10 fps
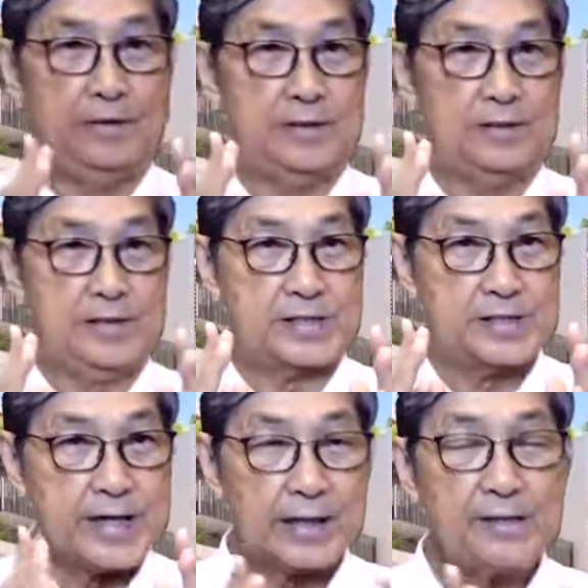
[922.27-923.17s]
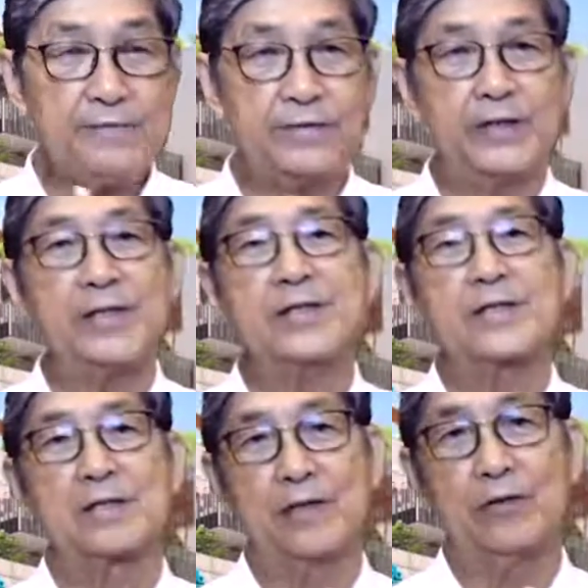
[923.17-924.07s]
the second
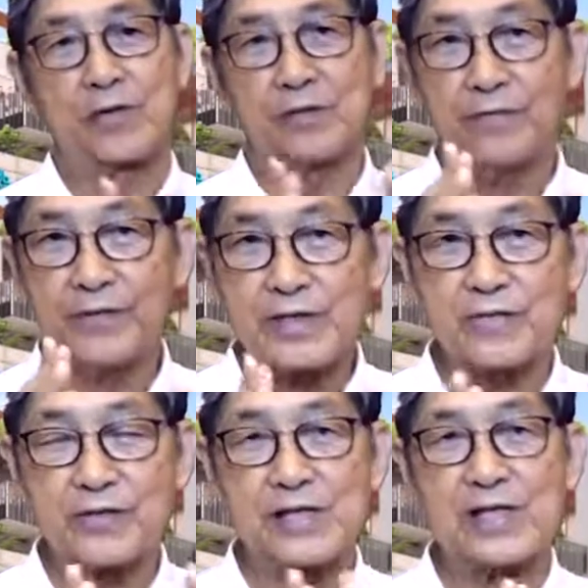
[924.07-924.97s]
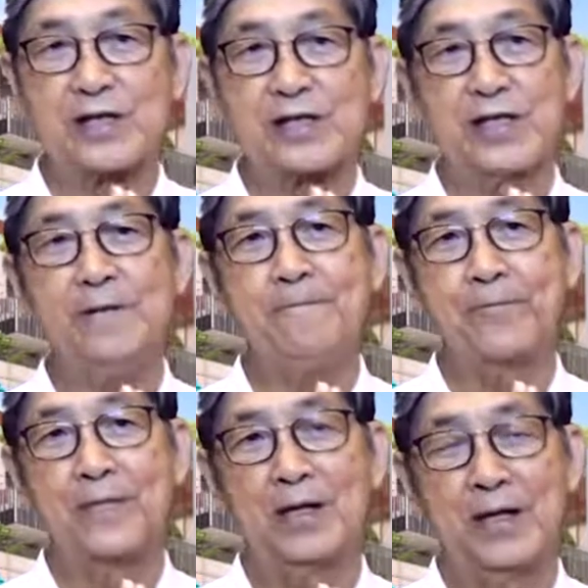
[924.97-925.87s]
verse, that was the first verse
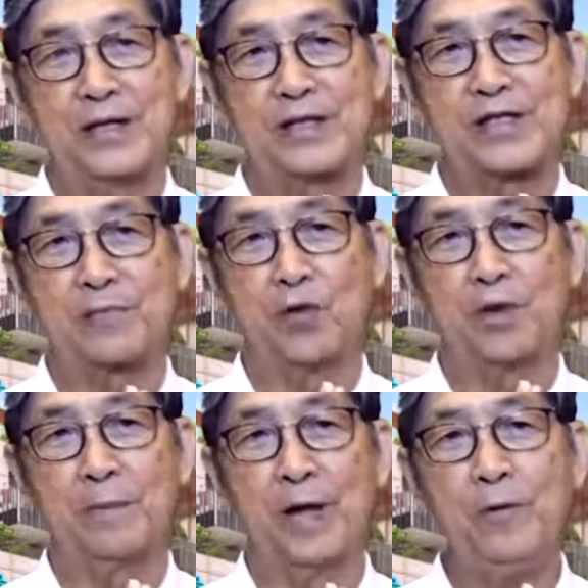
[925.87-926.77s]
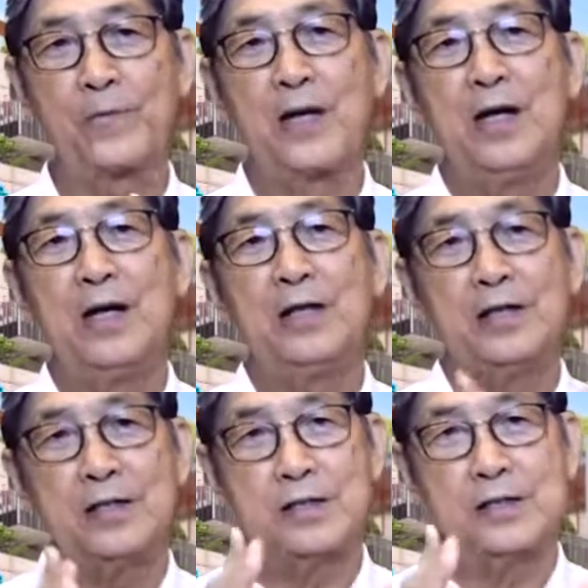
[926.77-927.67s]
I just spoke about.
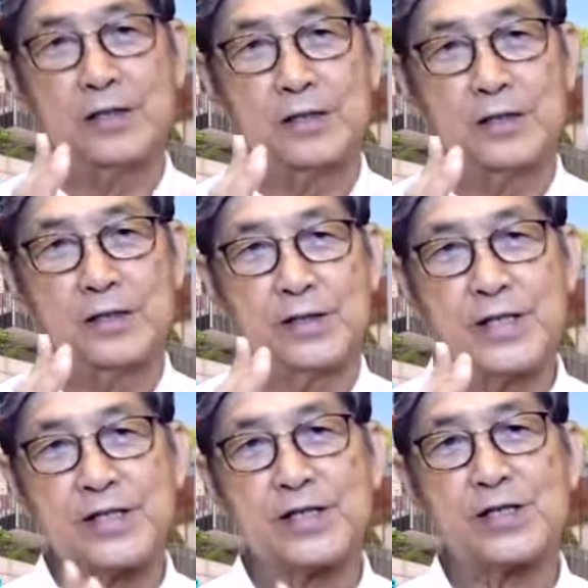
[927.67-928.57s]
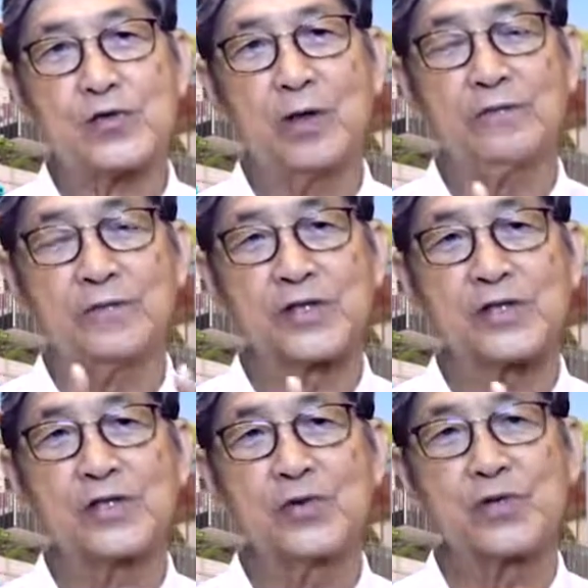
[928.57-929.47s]
Genesis 12
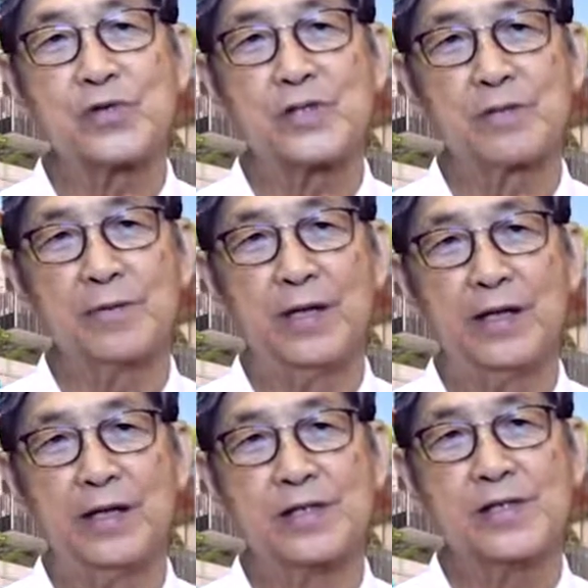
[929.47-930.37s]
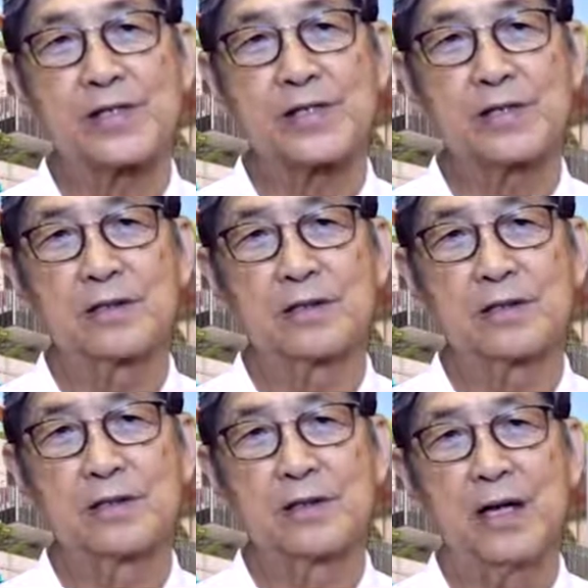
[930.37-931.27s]
verse 2 begins,
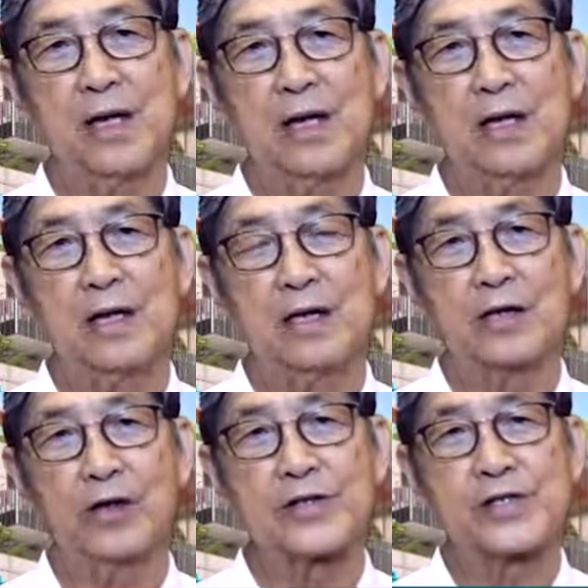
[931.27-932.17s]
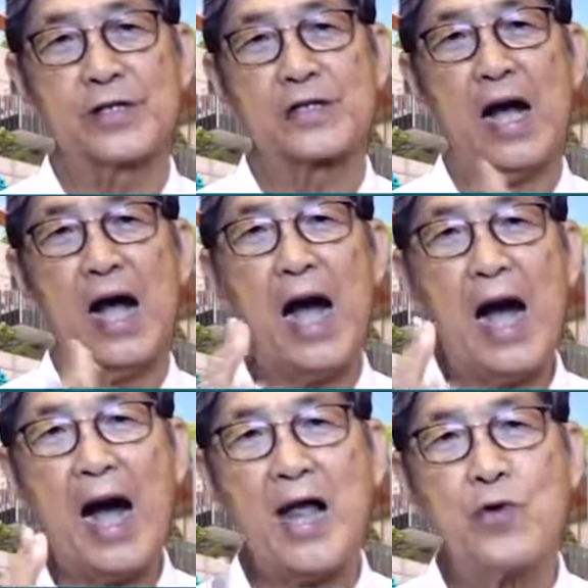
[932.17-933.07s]
God says,
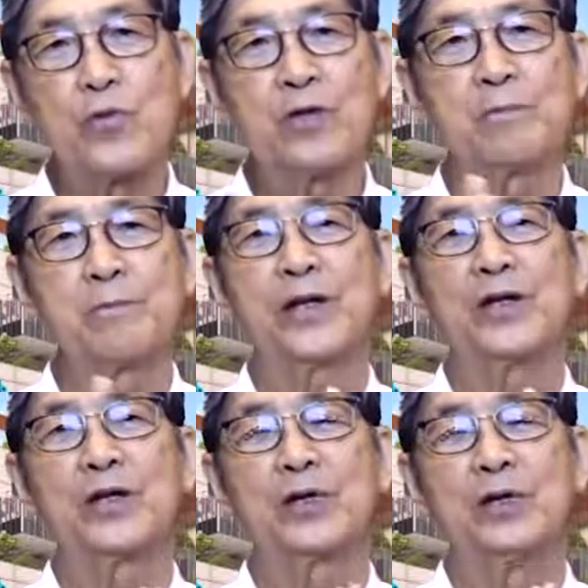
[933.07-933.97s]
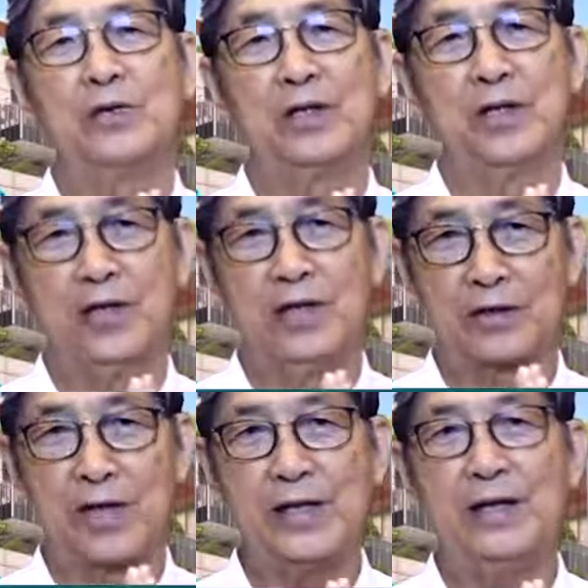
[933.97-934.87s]
I will make you a
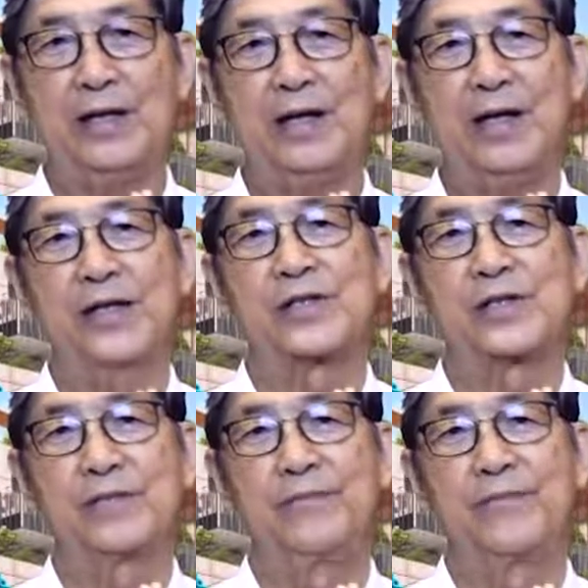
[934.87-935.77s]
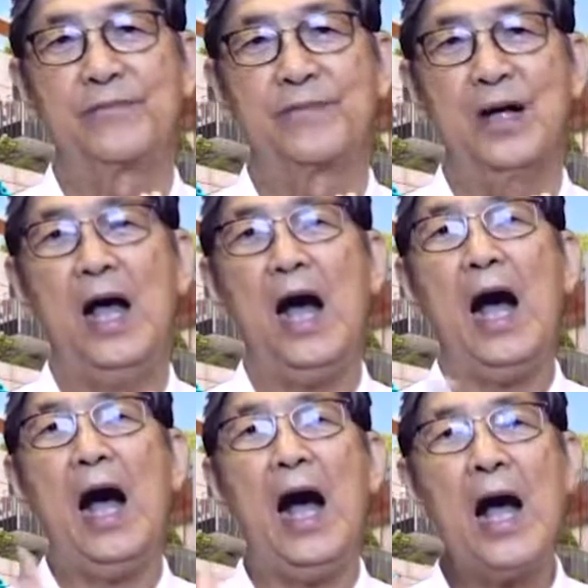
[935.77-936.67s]
great nation.
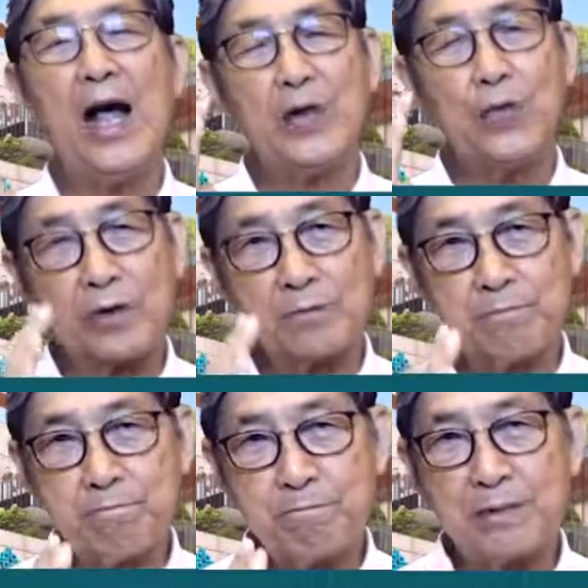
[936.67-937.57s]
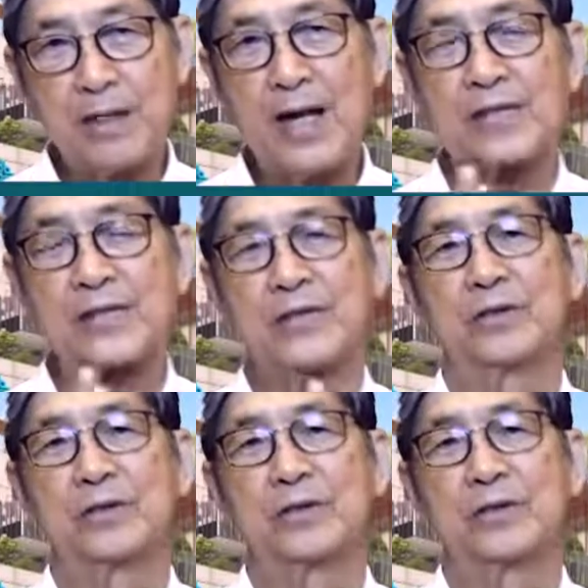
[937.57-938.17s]
I will bless you.